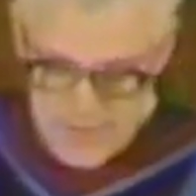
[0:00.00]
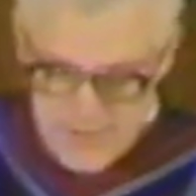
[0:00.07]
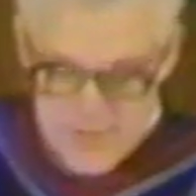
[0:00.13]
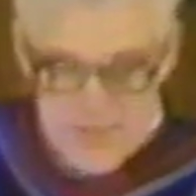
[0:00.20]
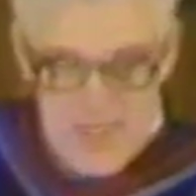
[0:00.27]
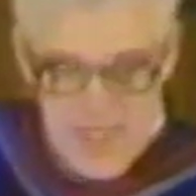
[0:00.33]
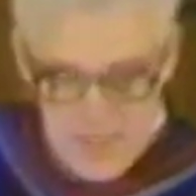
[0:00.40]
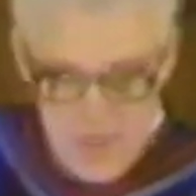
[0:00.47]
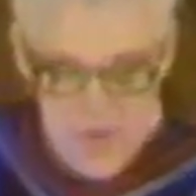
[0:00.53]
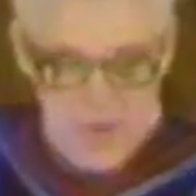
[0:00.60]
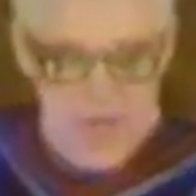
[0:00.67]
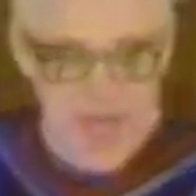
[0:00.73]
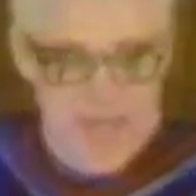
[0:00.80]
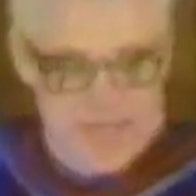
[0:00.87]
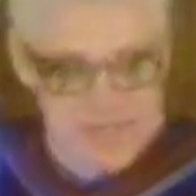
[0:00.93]
See, you know
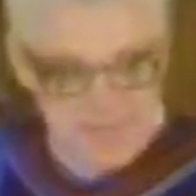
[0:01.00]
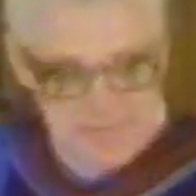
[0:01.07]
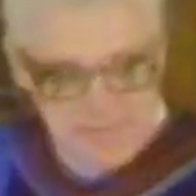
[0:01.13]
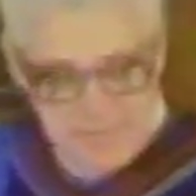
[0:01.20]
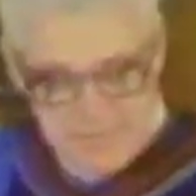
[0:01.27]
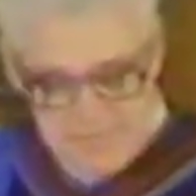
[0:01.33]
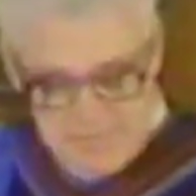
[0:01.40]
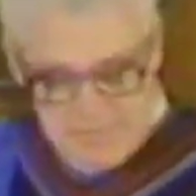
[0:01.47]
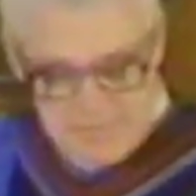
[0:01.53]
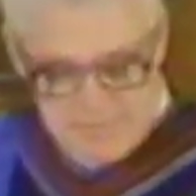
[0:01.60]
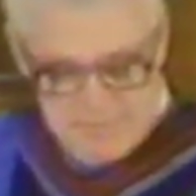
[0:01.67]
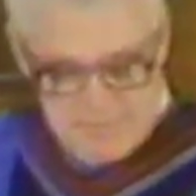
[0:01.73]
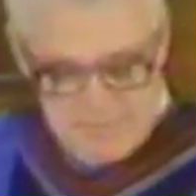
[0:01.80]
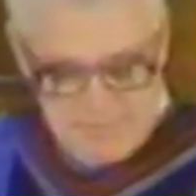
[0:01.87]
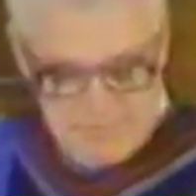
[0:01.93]
a lot.
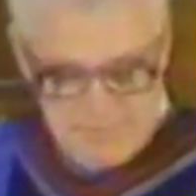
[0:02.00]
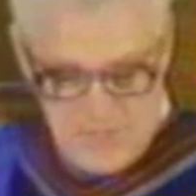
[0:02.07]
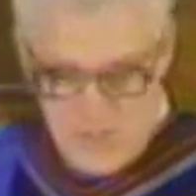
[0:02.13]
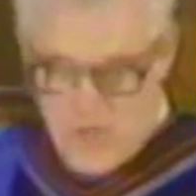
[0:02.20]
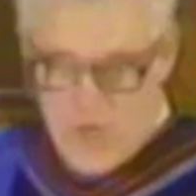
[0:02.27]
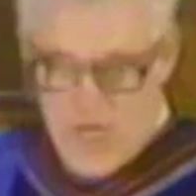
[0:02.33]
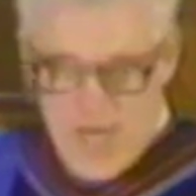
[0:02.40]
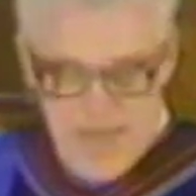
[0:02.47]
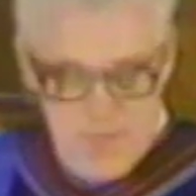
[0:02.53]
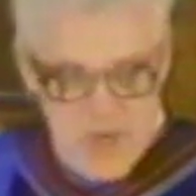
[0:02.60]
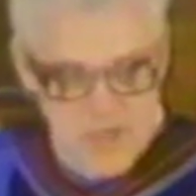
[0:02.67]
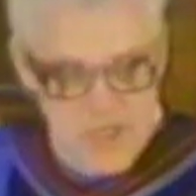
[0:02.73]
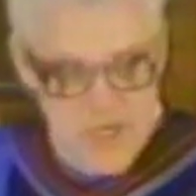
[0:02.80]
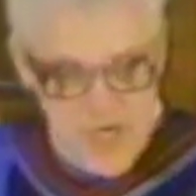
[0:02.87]
You know a lot about